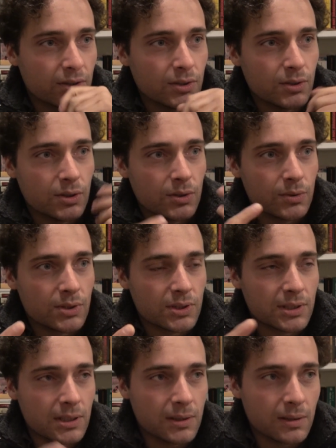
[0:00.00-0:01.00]
Do you
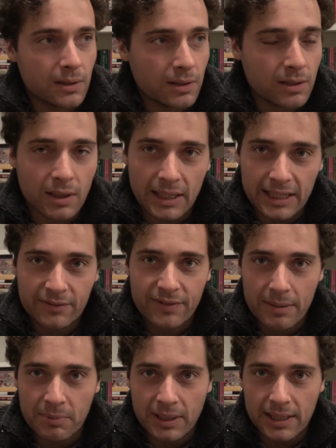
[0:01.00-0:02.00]
still collect
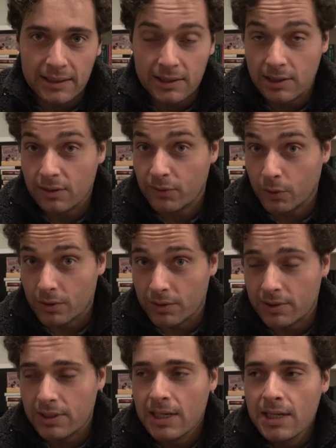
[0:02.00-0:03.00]
Fabuland? I said, of course.